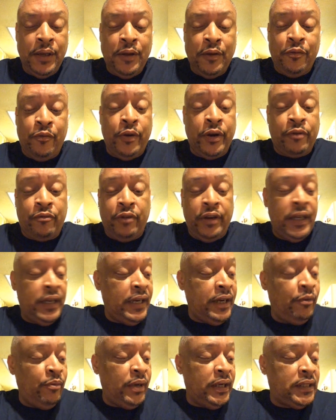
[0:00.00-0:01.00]
Rick Reed.
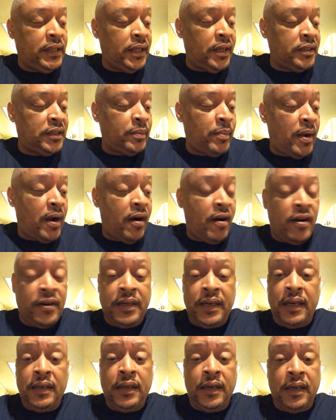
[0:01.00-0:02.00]
He really touched my heart
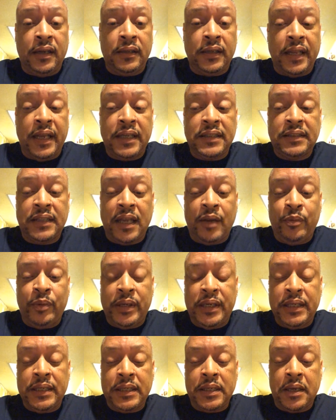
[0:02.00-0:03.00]
uh, last night with
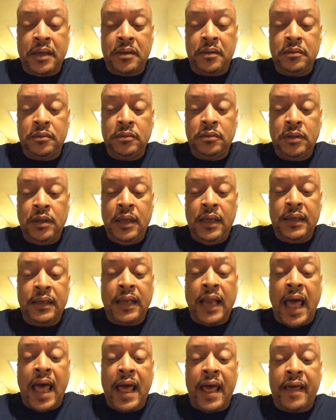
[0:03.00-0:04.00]
his uh,
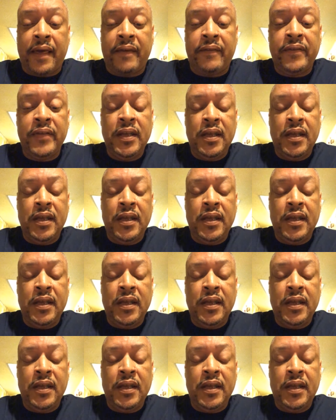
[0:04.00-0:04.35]
live.